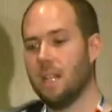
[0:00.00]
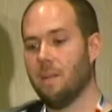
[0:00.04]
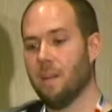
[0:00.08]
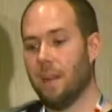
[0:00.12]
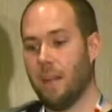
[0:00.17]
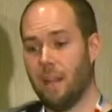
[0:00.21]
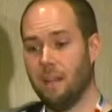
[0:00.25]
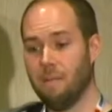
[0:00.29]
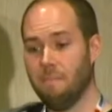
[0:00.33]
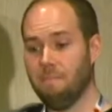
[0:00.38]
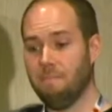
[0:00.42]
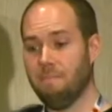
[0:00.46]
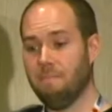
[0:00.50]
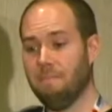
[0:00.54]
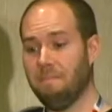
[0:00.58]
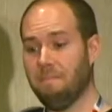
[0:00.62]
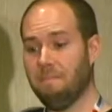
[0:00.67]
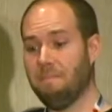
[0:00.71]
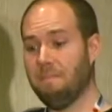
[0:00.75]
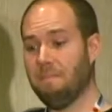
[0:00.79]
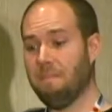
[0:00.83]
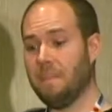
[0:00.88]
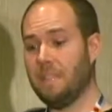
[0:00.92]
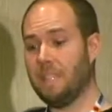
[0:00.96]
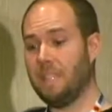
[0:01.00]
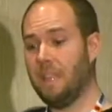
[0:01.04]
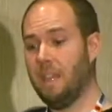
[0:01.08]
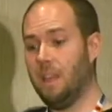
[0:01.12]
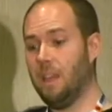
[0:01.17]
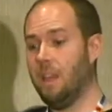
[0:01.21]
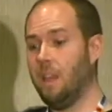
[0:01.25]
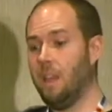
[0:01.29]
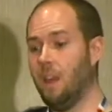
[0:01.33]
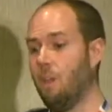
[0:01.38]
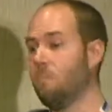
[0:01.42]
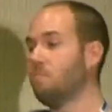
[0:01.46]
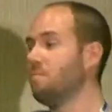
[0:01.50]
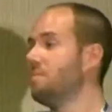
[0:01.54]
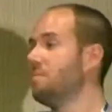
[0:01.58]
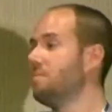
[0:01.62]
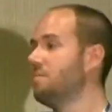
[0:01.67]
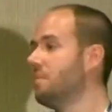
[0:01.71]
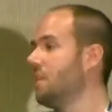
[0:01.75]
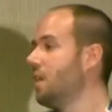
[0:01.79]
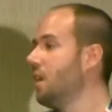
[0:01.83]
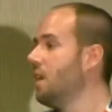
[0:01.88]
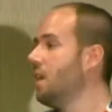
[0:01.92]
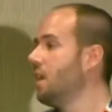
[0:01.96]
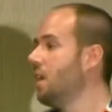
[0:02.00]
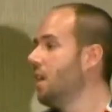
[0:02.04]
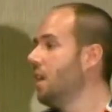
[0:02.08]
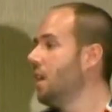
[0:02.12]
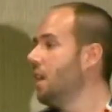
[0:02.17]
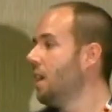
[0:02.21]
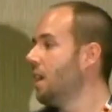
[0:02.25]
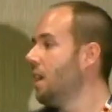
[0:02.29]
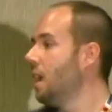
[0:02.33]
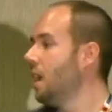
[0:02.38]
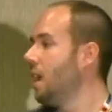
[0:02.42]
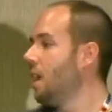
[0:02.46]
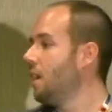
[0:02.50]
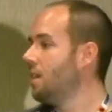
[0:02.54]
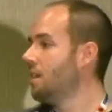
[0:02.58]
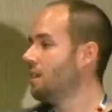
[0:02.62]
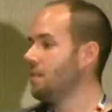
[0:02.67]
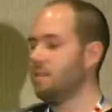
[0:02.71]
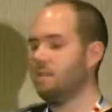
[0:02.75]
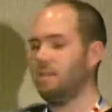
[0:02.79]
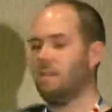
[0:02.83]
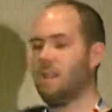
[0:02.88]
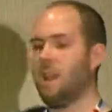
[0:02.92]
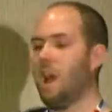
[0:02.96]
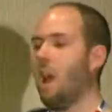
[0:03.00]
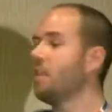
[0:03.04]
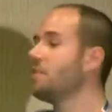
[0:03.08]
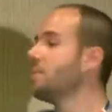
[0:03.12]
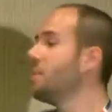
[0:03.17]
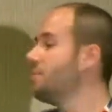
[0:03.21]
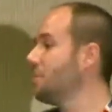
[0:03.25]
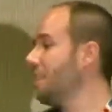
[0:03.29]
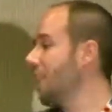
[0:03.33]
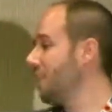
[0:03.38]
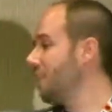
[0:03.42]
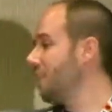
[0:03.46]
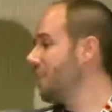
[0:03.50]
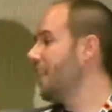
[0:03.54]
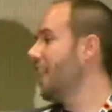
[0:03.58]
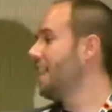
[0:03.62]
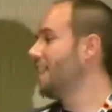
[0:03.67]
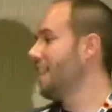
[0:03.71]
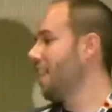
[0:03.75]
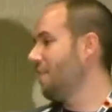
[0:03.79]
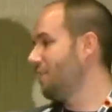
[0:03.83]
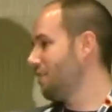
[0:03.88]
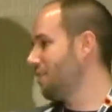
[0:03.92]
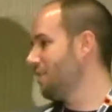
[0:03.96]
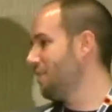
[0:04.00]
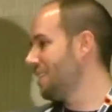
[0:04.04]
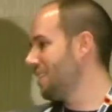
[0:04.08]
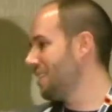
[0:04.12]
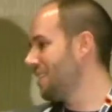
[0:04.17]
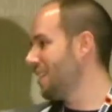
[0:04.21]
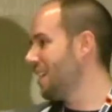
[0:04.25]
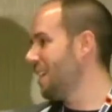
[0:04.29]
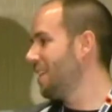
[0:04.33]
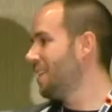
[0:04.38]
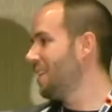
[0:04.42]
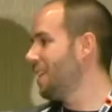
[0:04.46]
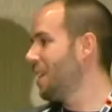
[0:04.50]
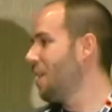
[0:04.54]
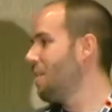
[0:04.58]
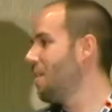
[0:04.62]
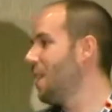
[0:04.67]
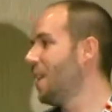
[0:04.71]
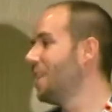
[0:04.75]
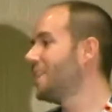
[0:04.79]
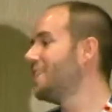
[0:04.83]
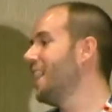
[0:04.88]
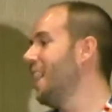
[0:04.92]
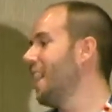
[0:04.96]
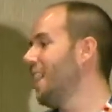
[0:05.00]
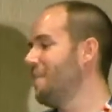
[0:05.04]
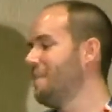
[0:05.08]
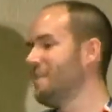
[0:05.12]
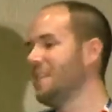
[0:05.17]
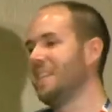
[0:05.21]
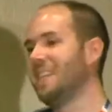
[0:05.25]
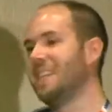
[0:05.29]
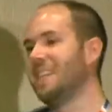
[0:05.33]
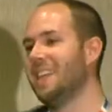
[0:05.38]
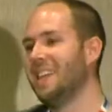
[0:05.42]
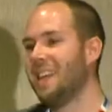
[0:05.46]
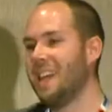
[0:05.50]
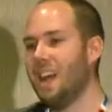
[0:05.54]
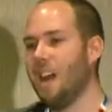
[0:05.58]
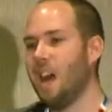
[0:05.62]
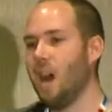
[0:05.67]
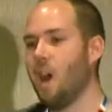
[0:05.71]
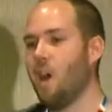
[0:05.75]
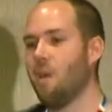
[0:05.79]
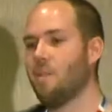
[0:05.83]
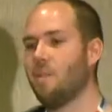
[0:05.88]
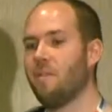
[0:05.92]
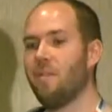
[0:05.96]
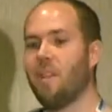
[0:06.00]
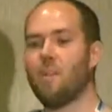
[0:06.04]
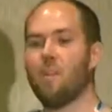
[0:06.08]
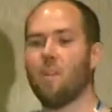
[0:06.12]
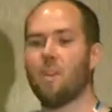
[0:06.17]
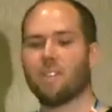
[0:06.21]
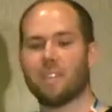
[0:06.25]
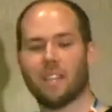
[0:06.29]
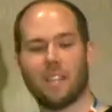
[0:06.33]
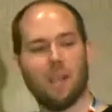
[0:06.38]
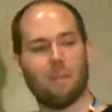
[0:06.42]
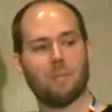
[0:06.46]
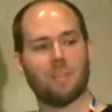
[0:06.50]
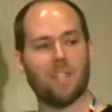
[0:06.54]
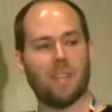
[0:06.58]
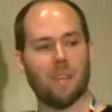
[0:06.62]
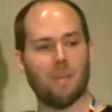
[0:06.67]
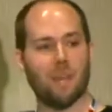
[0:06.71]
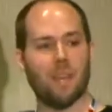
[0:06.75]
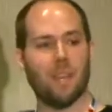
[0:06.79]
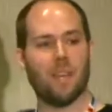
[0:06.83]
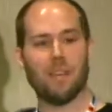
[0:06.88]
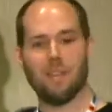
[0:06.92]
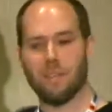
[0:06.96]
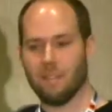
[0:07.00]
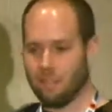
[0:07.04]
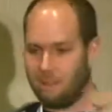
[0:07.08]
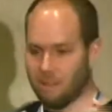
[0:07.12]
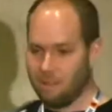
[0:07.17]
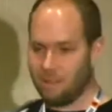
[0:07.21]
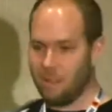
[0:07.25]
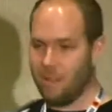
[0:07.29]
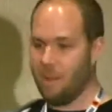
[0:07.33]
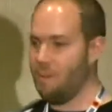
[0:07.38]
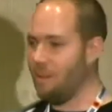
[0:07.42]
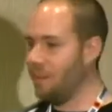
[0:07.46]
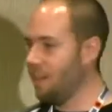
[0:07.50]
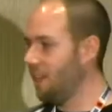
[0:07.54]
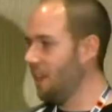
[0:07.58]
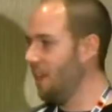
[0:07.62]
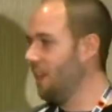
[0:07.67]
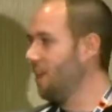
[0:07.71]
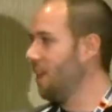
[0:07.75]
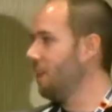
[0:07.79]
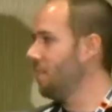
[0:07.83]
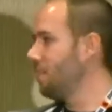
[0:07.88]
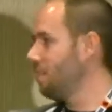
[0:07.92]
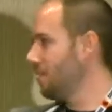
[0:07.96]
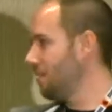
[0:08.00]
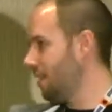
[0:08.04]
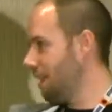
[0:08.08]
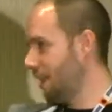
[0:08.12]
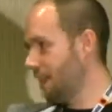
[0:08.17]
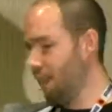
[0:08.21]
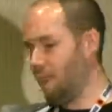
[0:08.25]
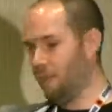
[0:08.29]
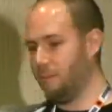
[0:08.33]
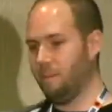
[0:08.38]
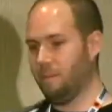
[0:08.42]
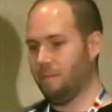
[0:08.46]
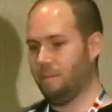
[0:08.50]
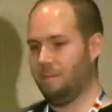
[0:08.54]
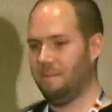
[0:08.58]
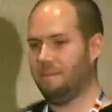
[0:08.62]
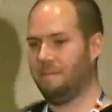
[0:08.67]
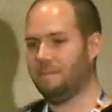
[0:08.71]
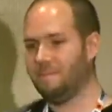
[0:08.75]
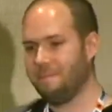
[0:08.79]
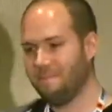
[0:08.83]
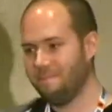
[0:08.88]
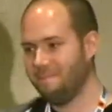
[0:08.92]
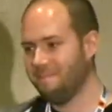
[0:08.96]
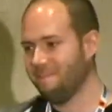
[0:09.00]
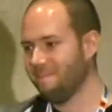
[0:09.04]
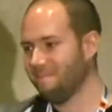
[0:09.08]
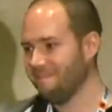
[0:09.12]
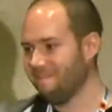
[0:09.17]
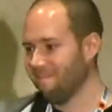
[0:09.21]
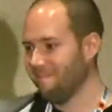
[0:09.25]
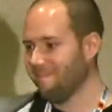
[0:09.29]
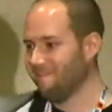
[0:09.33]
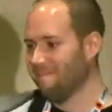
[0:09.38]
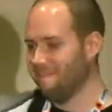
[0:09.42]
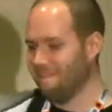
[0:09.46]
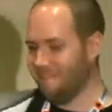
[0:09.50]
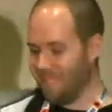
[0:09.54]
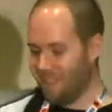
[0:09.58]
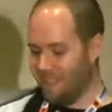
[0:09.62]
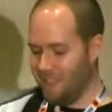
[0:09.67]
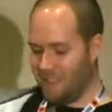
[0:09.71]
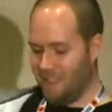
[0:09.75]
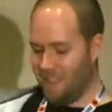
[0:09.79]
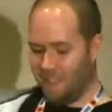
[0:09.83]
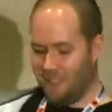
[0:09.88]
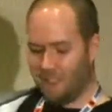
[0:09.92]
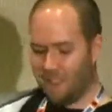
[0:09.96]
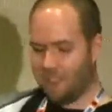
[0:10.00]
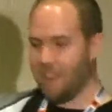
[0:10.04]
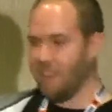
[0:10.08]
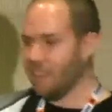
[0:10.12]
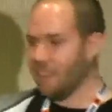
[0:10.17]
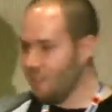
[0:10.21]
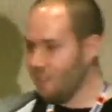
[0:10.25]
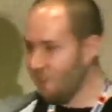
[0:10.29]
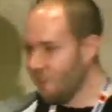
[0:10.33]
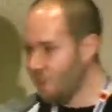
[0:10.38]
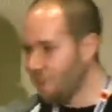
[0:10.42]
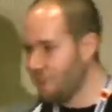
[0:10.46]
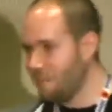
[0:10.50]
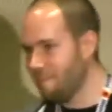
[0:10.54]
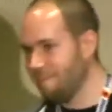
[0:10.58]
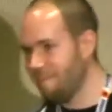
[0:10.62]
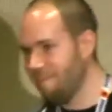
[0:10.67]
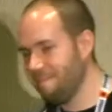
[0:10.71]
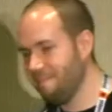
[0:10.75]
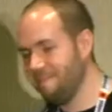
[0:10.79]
Am I done? Oh, uh, I'll come talk to you guys afterwards. I think I'm out of time. Um, if anyone wants to come see me, come on down. I'll just hang out. All right, thank you, everyone.